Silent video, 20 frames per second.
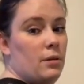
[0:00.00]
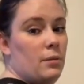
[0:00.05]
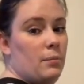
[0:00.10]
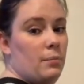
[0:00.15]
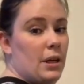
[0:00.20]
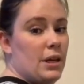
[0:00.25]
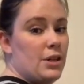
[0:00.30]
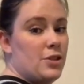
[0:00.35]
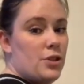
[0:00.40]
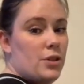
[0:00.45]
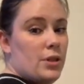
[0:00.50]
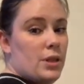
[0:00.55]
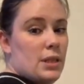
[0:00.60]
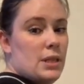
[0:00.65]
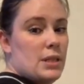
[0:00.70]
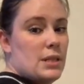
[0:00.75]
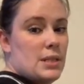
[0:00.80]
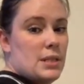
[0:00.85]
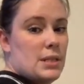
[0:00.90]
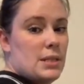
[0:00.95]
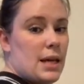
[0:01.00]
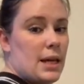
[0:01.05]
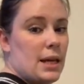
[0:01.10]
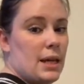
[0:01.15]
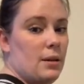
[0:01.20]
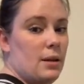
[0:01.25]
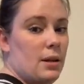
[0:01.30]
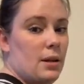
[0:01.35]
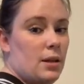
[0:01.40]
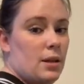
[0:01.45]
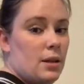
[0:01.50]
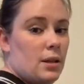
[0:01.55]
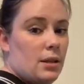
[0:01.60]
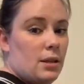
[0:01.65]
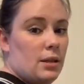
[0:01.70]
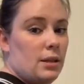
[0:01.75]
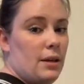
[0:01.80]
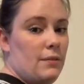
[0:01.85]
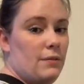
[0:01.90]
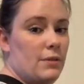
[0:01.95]
Make sure that this is taken
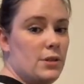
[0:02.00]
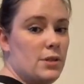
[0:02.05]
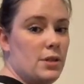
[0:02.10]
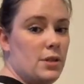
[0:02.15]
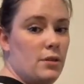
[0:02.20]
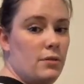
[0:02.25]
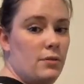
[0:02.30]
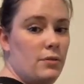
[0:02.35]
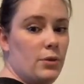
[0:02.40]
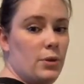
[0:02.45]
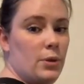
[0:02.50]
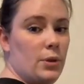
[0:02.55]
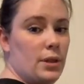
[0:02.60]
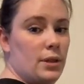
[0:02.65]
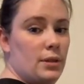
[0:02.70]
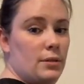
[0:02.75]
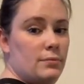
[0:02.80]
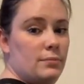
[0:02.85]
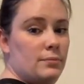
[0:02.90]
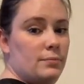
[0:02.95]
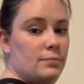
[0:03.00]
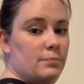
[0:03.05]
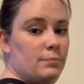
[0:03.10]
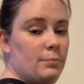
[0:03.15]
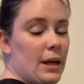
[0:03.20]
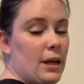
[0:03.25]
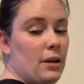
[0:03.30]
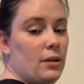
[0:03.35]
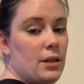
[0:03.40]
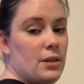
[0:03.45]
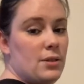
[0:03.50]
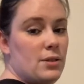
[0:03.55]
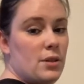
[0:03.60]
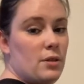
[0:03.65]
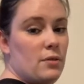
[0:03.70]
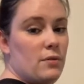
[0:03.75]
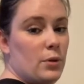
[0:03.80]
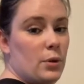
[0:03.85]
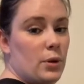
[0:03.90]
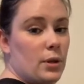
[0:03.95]
level to the floor, parallel to the
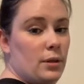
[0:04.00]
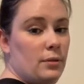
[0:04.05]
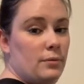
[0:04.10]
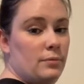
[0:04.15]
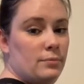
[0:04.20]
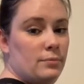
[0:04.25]
floor.